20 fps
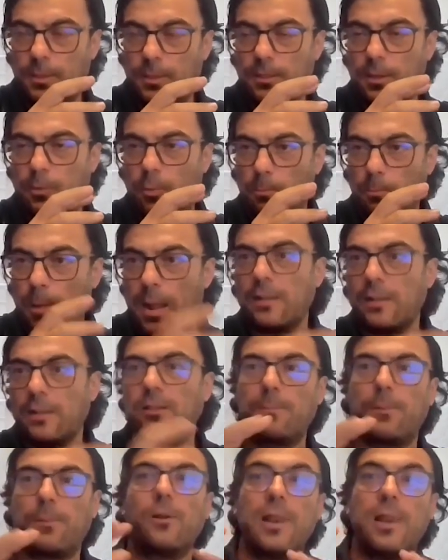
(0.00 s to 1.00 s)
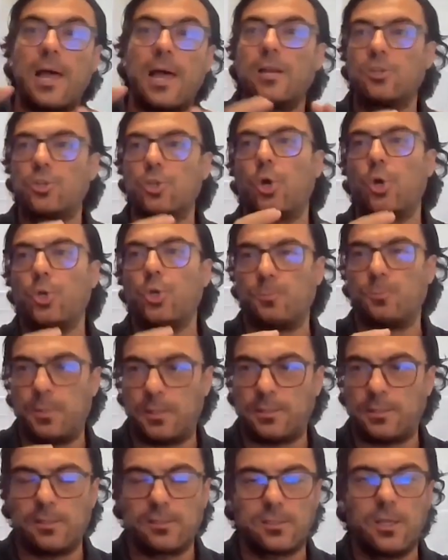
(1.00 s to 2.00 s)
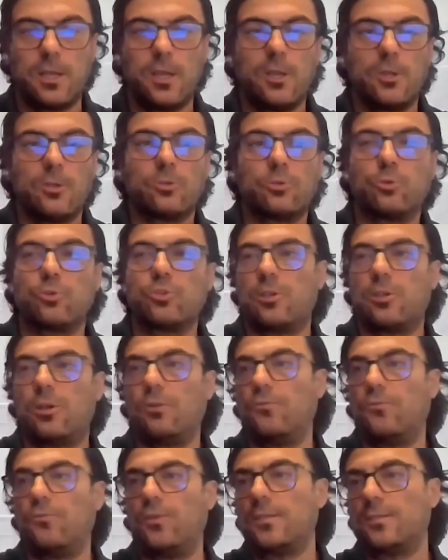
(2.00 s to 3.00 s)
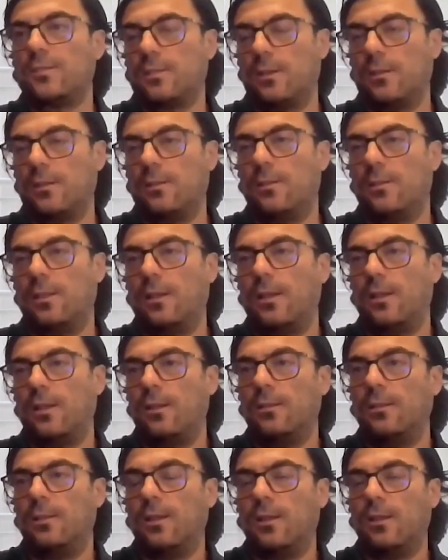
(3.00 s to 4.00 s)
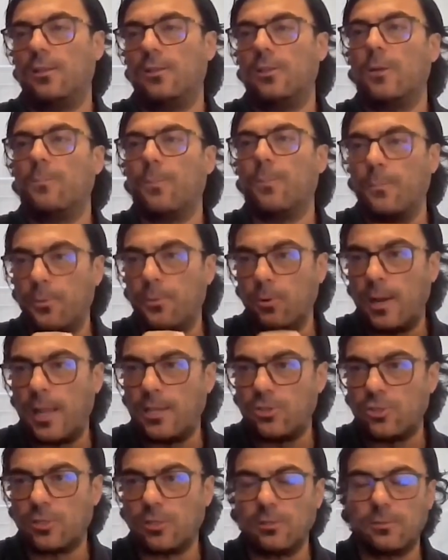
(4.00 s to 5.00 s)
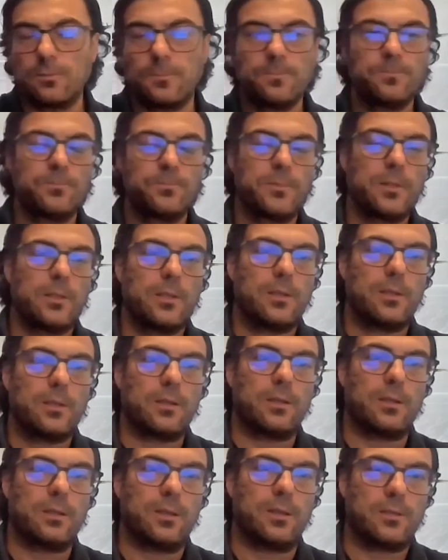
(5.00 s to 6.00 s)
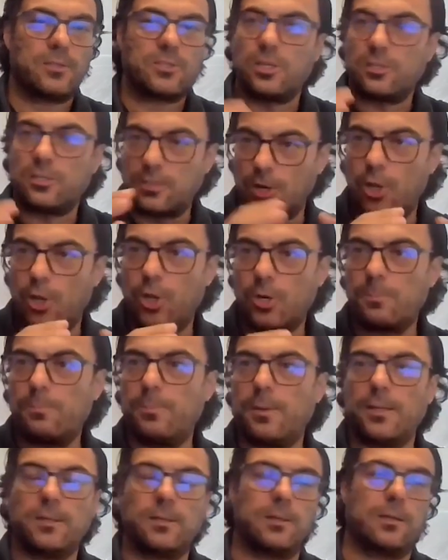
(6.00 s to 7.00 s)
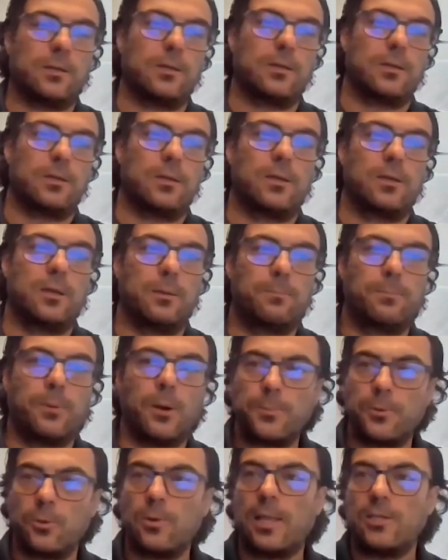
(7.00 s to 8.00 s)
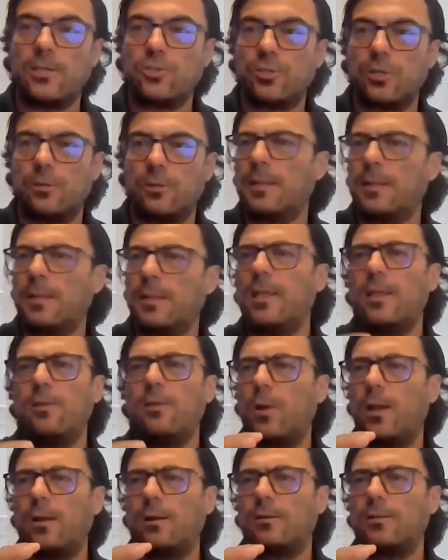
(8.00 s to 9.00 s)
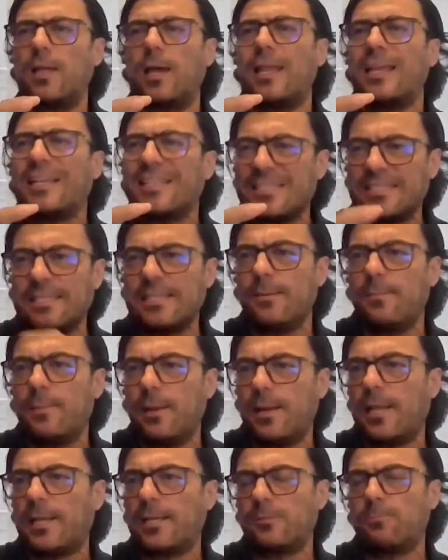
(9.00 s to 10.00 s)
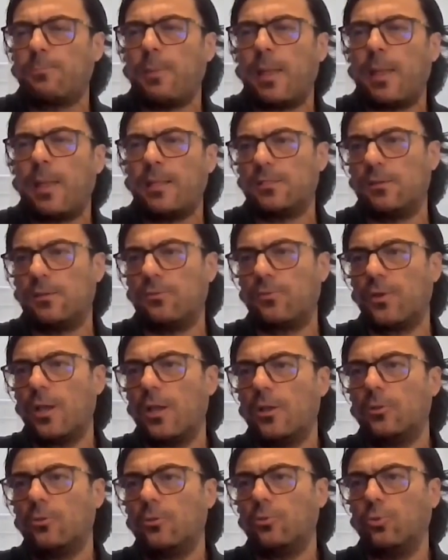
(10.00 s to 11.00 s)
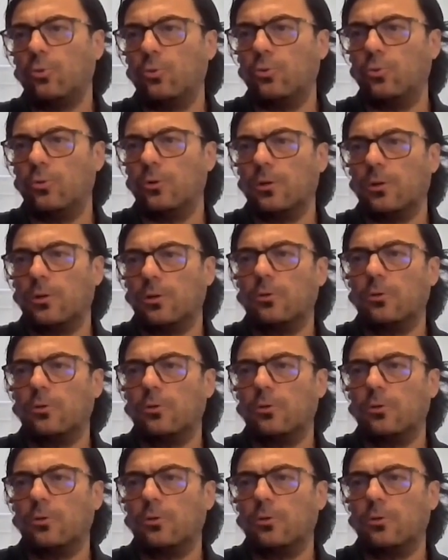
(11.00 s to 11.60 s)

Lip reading: there were multiple large hospitals to service the population, a certain urban population, but they are extremely expensive to